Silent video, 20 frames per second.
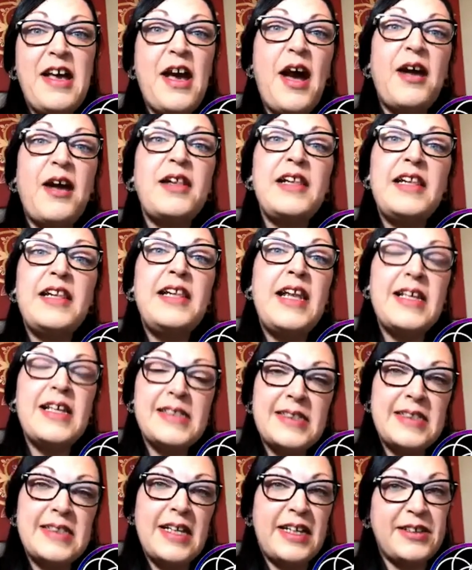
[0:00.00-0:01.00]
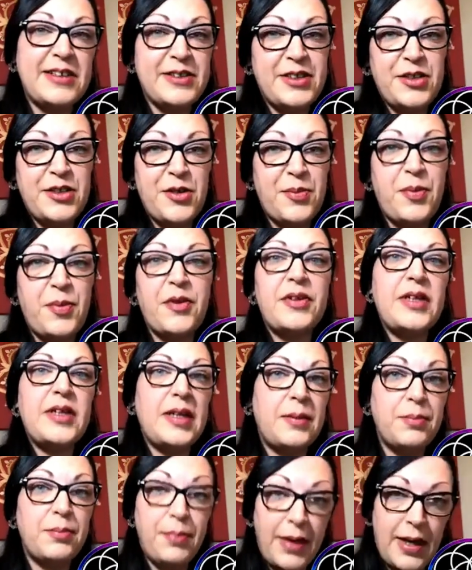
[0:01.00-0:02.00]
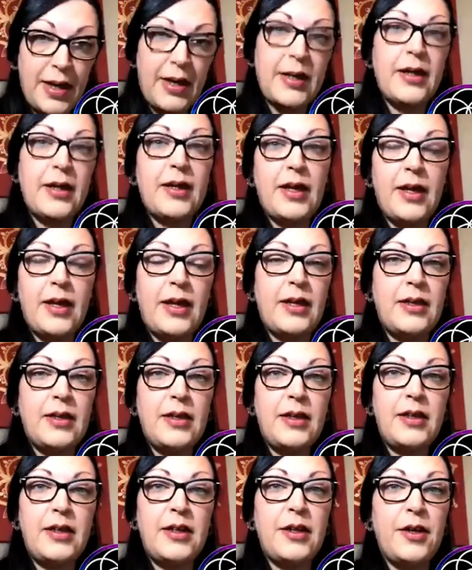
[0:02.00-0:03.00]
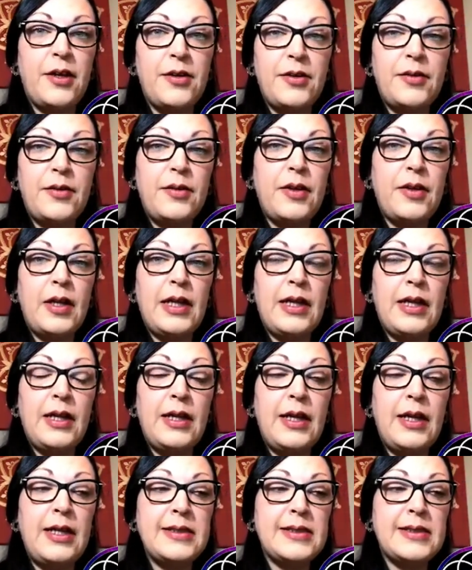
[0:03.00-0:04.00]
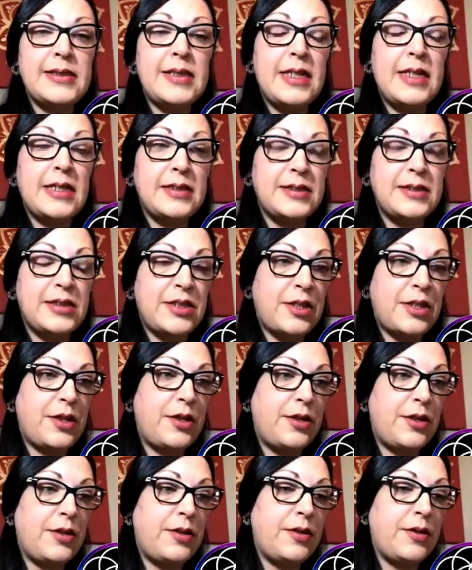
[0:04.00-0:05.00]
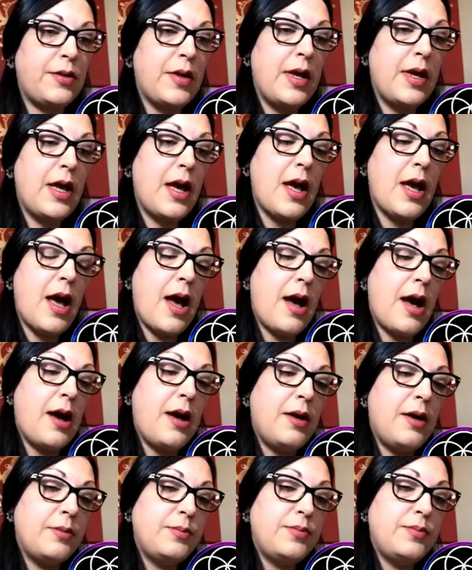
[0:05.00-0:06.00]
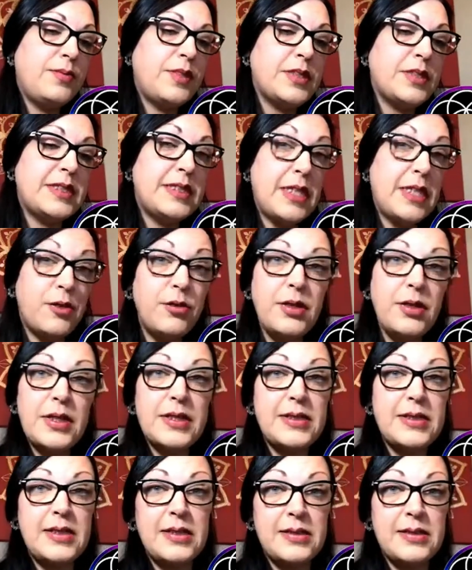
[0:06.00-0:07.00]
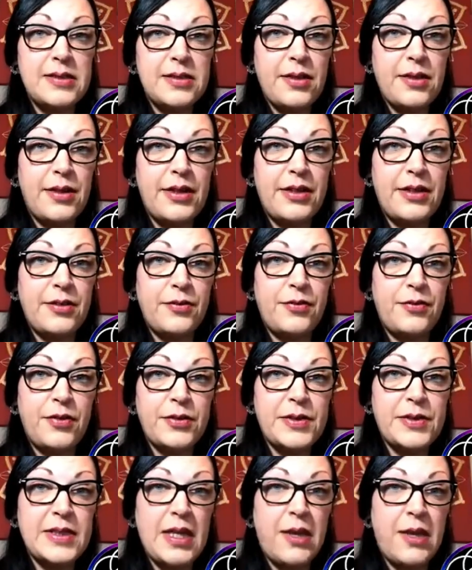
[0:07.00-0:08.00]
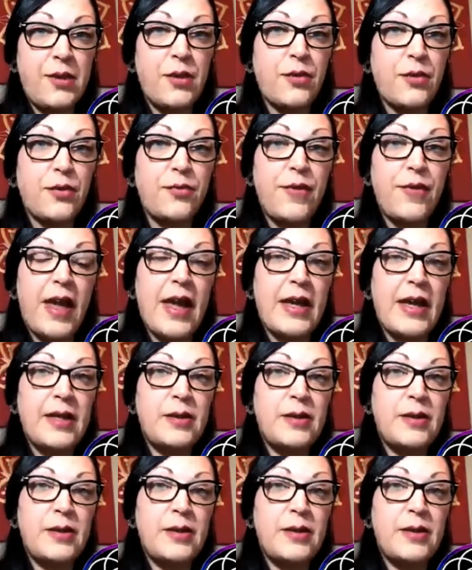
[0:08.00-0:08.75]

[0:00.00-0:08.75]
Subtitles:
listening to your body, being in, you know, listening to the stillness inside of yourself, and